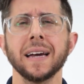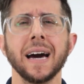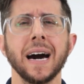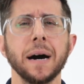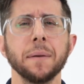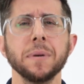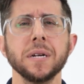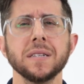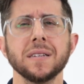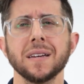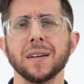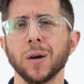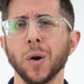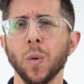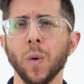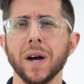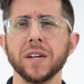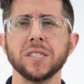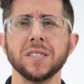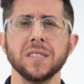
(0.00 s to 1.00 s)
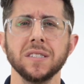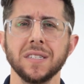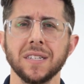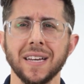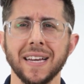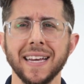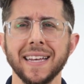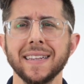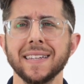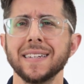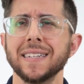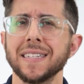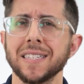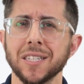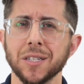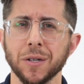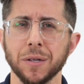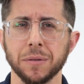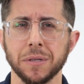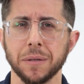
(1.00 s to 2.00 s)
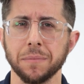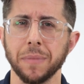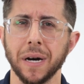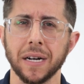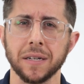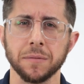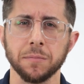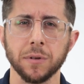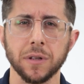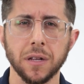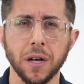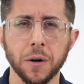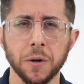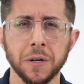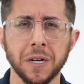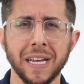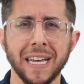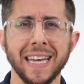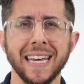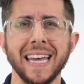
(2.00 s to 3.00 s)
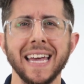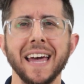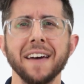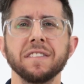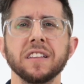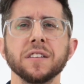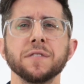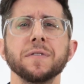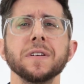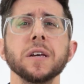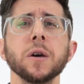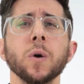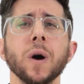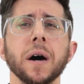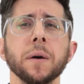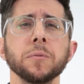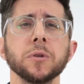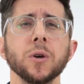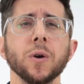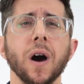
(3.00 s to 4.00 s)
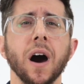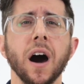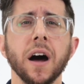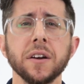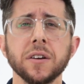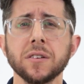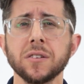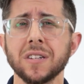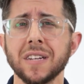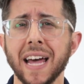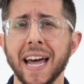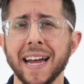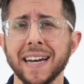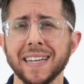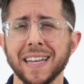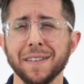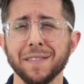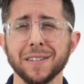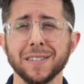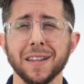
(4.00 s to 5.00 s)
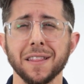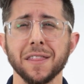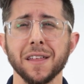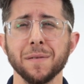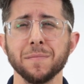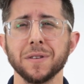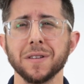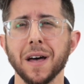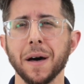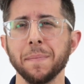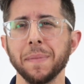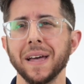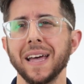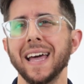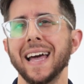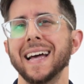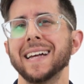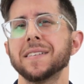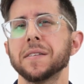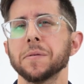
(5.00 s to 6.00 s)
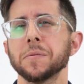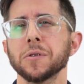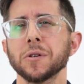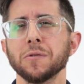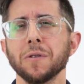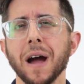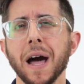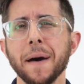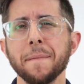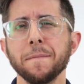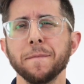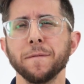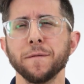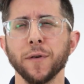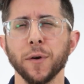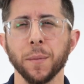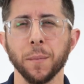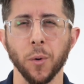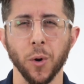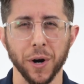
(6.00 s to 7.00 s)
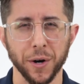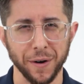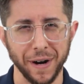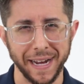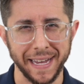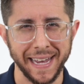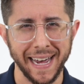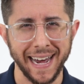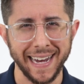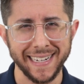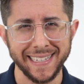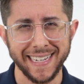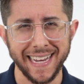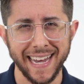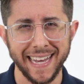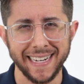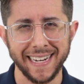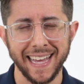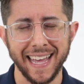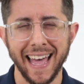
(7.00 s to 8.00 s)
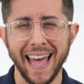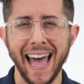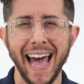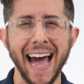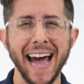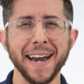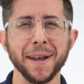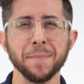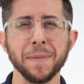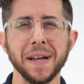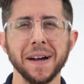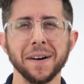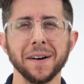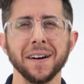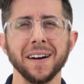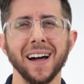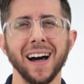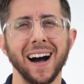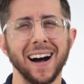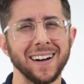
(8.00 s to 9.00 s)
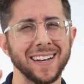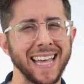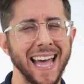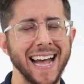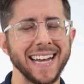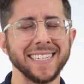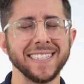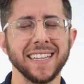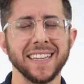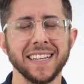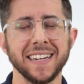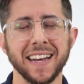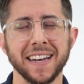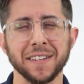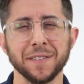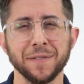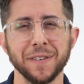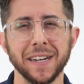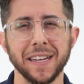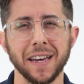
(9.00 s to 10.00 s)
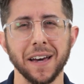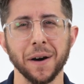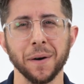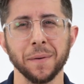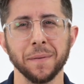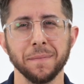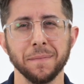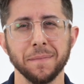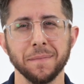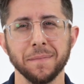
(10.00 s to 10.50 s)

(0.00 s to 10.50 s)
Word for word: comments, and questions in the description box below. If this video helped you understand, give us a thumbs up and subscribe for more great content. Adam here, I'll catch you in the next video.